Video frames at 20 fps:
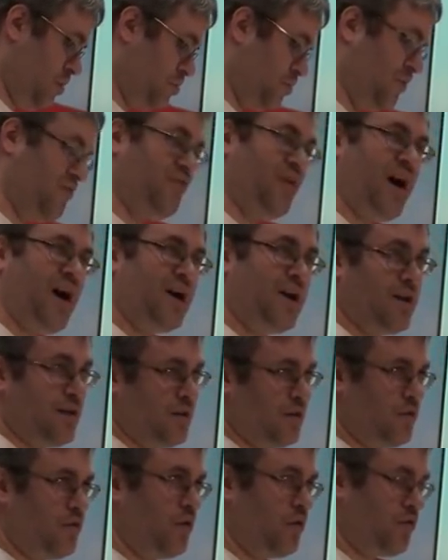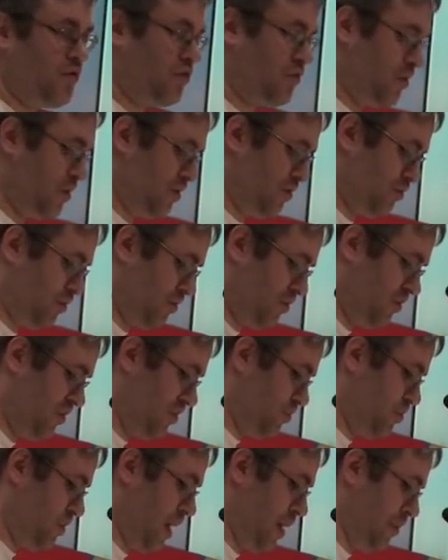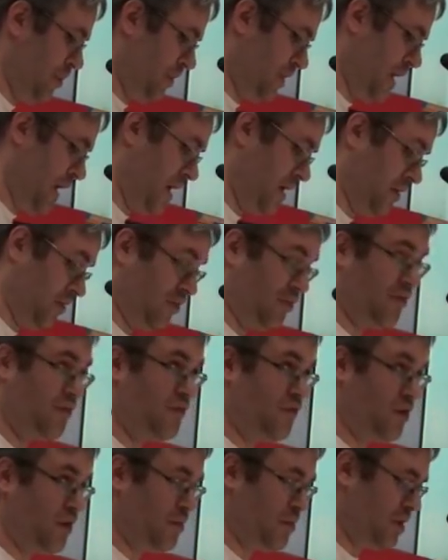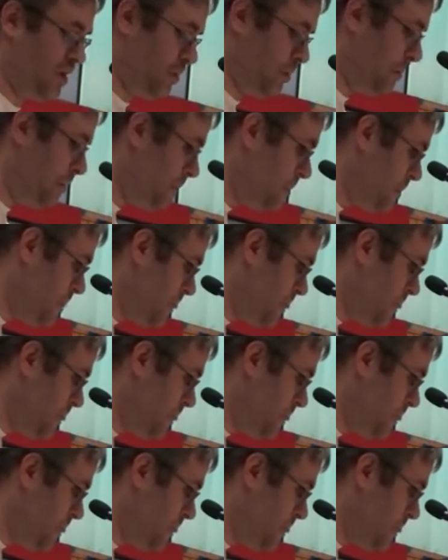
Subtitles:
provided those students received proper guidance from him.